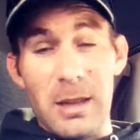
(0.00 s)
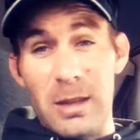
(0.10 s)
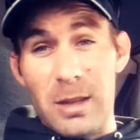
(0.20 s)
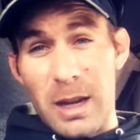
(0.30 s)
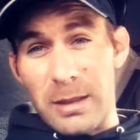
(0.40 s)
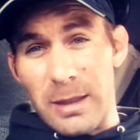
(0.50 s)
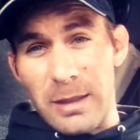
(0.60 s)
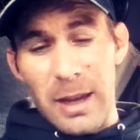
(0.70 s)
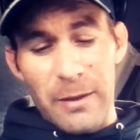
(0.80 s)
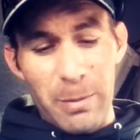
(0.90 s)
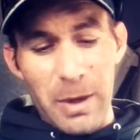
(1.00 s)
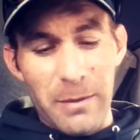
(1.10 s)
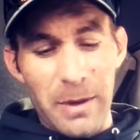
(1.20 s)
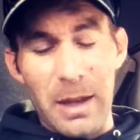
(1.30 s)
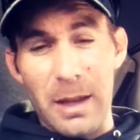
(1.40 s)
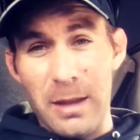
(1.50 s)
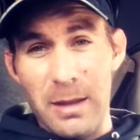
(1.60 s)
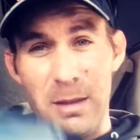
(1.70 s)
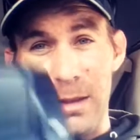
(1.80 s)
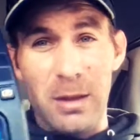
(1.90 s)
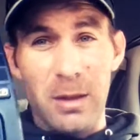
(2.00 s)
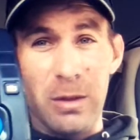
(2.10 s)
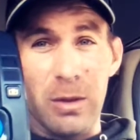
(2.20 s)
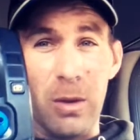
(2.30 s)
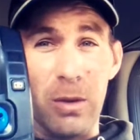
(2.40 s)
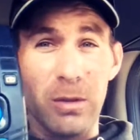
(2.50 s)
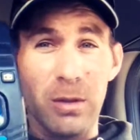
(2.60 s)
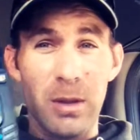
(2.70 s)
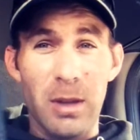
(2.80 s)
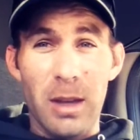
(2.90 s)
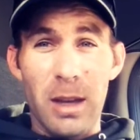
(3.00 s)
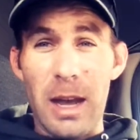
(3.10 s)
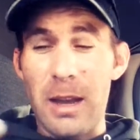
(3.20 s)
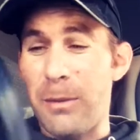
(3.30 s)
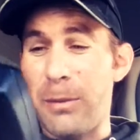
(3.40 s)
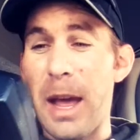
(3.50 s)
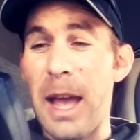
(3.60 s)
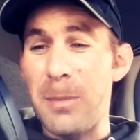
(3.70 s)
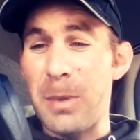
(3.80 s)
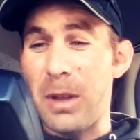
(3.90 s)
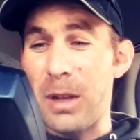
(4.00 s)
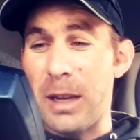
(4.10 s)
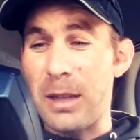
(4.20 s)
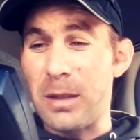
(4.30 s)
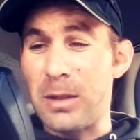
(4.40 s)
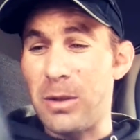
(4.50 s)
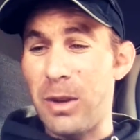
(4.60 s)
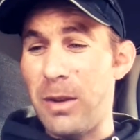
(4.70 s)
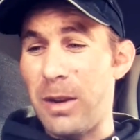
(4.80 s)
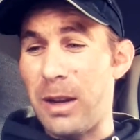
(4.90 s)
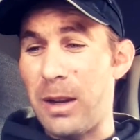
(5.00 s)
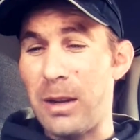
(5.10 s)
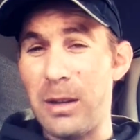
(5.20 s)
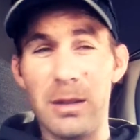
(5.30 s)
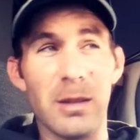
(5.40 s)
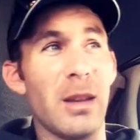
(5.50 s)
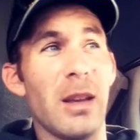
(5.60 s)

to get the shots, and it's FPV. So I can fly it by looking at this screen right here,